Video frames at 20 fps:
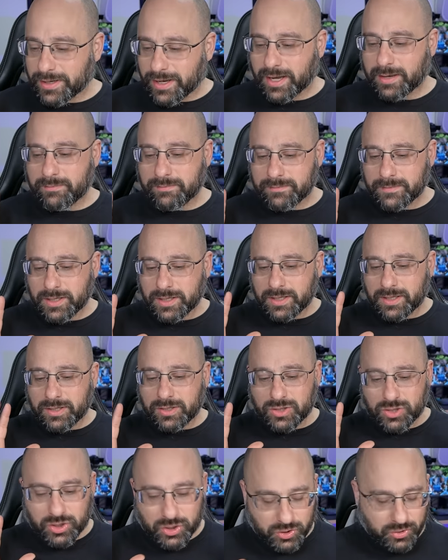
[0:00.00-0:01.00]
I'm
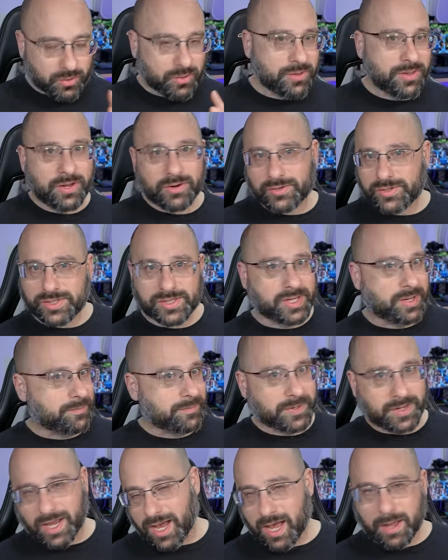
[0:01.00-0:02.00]
sure there's some
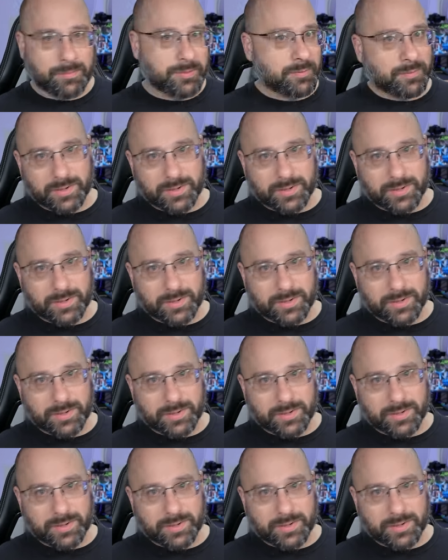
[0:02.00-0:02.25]
copy